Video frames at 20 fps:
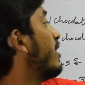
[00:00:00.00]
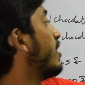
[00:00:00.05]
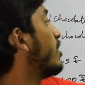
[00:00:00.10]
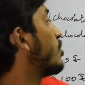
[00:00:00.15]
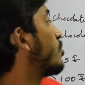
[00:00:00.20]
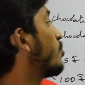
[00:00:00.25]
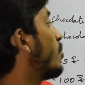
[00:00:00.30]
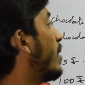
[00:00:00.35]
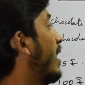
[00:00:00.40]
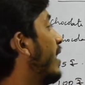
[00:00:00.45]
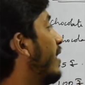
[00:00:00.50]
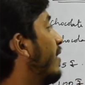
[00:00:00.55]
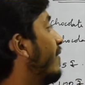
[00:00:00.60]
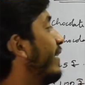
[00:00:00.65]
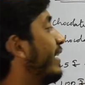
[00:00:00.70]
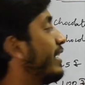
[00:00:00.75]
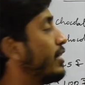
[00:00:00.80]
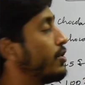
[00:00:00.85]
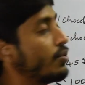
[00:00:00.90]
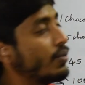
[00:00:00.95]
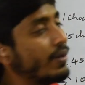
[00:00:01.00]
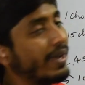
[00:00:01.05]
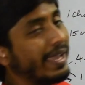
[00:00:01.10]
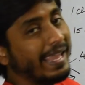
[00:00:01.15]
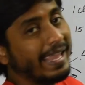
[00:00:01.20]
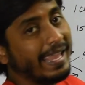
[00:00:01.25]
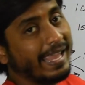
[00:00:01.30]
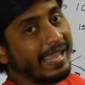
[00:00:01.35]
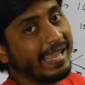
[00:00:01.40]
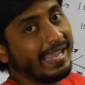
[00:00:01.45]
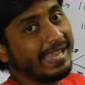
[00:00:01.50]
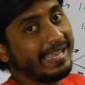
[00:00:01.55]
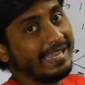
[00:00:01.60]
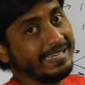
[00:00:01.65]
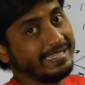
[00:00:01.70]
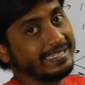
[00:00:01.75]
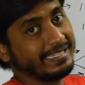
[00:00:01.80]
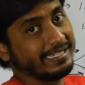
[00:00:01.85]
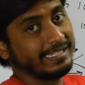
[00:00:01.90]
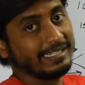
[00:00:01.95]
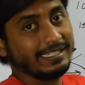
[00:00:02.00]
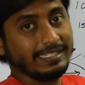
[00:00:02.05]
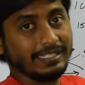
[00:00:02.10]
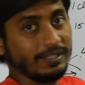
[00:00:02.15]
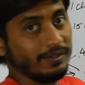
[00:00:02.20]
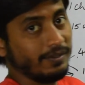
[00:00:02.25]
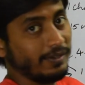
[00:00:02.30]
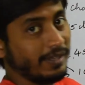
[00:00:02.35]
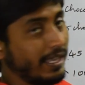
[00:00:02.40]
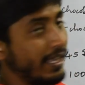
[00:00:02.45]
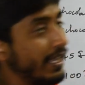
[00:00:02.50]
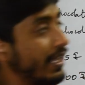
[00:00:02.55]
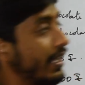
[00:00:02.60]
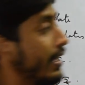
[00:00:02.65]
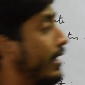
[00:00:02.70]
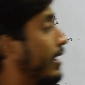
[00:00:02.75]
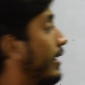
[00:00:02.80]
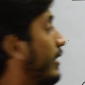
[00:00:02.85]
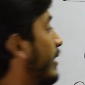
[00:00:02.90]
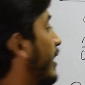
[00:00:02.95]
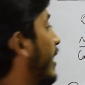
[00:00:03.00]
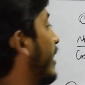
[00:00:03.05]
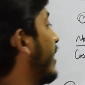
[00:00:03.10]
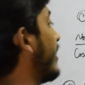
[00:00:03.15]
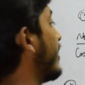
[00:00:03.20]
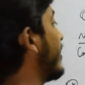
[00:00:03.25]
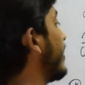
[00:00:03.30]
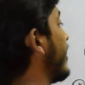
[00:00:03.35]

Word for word: twelve into eight. Okay, that is